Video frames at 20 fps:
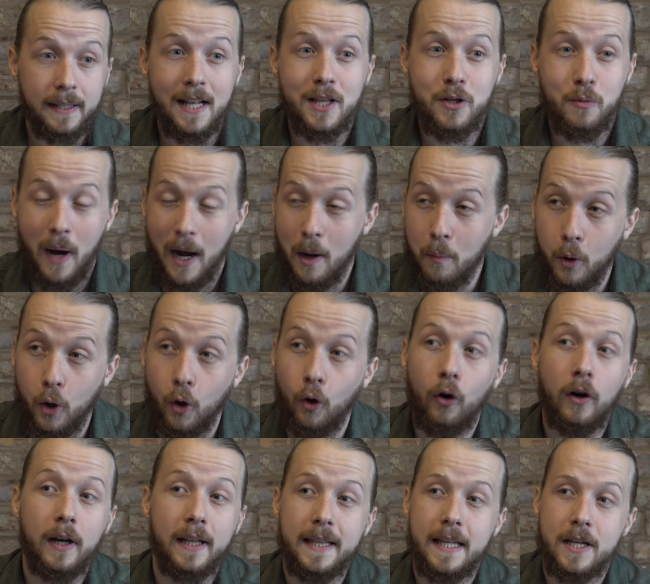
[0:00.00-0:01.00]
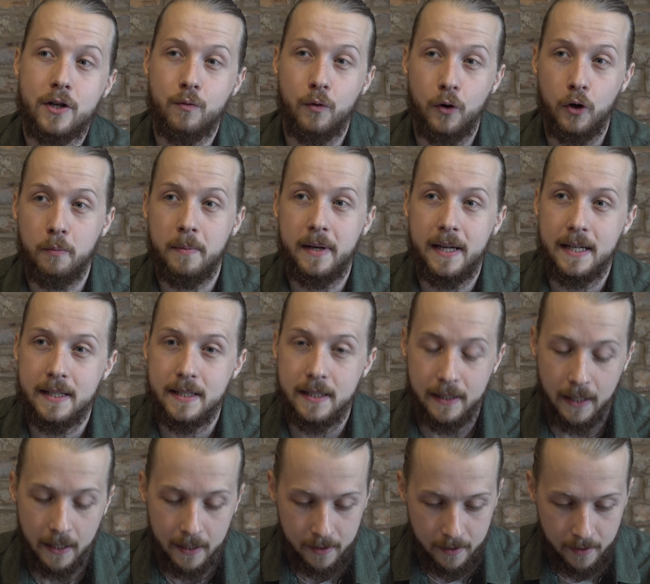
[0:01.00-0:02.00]
That's why we're all in this room here
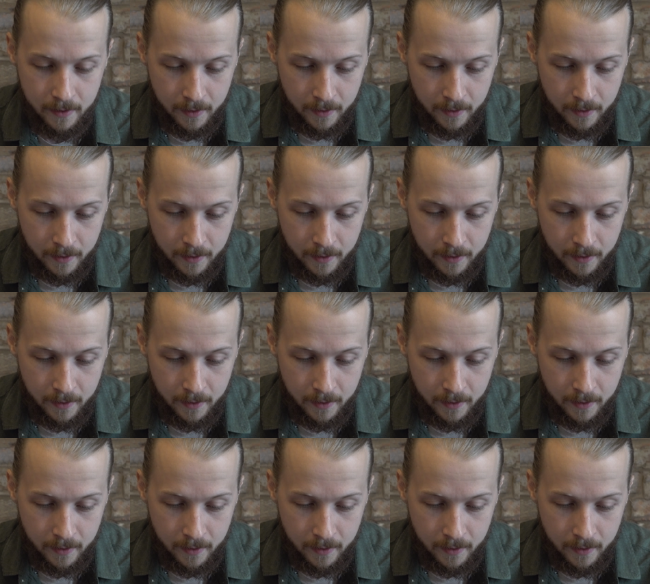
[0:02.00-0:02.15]
today.